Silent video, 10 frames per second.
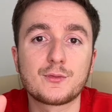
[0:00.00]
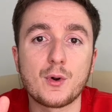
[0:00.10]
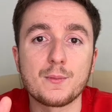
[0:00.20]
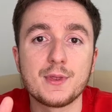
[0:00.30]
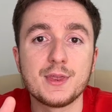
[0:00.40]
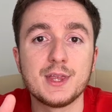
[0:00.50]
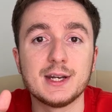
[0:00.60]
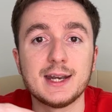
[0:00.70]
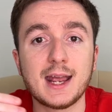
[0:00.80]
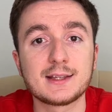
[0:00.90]
from the
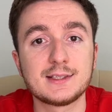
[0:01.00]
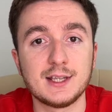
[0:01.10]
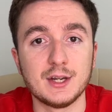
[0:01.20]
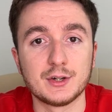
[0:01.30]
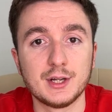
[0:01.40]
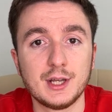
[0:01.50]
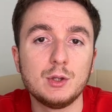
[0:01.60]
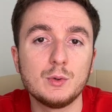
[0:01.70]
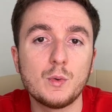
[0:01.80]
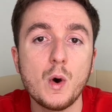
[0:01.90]
next year,
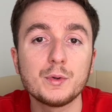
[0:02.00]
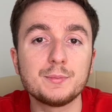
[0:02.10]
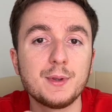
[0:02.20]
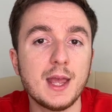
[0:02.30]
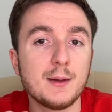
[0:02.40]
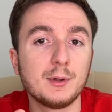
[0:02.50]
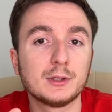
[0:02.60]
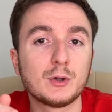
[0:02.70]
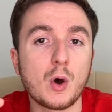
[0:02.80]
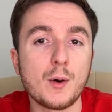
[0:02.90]
you won't be able
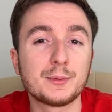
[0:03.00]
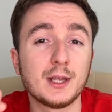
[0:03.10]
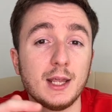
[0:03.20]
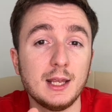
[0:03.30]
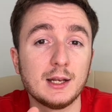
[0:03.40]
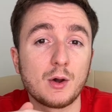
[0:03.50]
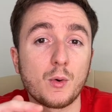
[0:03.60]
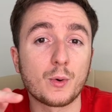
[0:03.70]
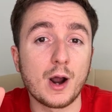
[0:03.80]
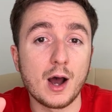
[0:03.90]
to opt in
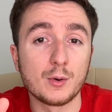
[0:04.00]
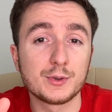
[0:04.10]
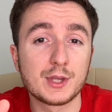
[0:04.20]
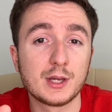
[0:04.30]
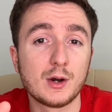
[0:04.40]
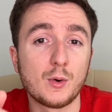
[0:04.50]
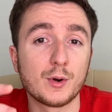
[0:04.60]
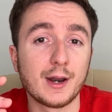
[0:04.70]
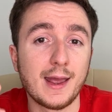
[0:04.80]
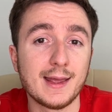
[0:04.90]
or out on
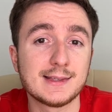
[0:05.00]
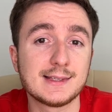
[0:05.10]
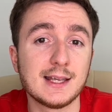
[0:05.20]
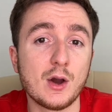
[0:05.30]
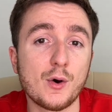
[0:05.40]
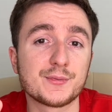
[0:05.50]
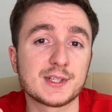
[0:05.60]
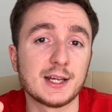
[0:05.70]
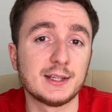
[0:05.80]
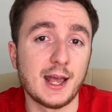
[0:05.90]
Etsy
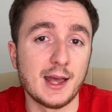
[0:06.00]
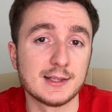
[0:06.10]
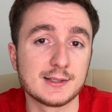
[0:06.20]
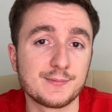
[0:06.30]
offsite ads.